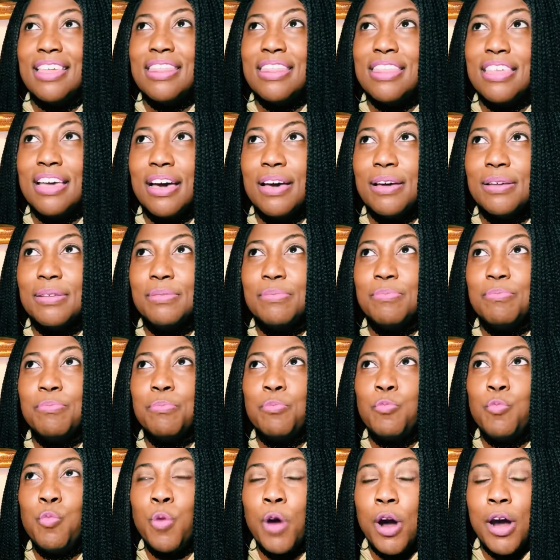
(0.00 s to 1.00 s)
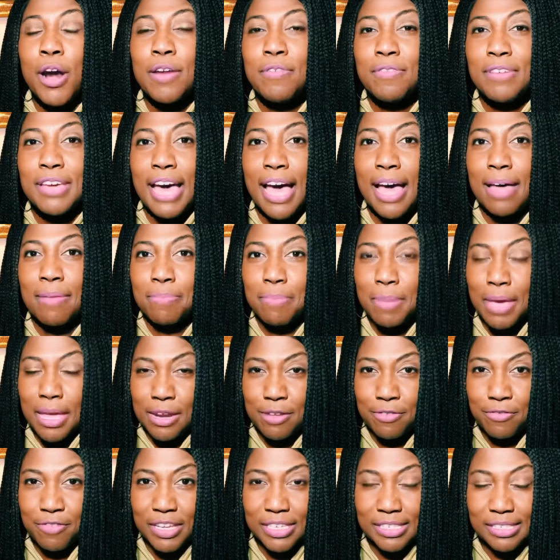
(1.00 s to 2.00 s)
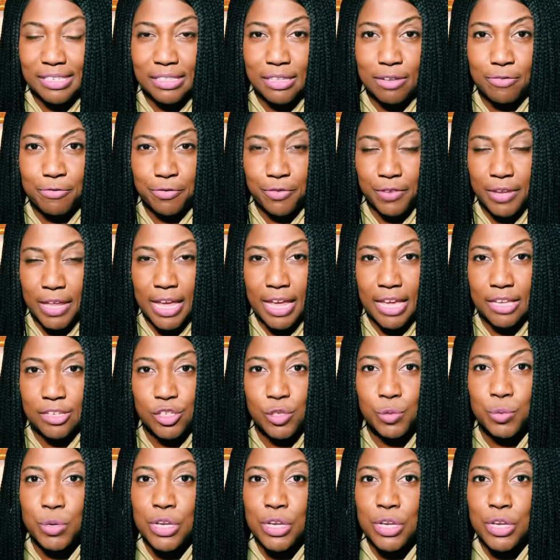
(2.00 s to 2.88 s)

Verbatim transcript: the word of God manifests in the flesh.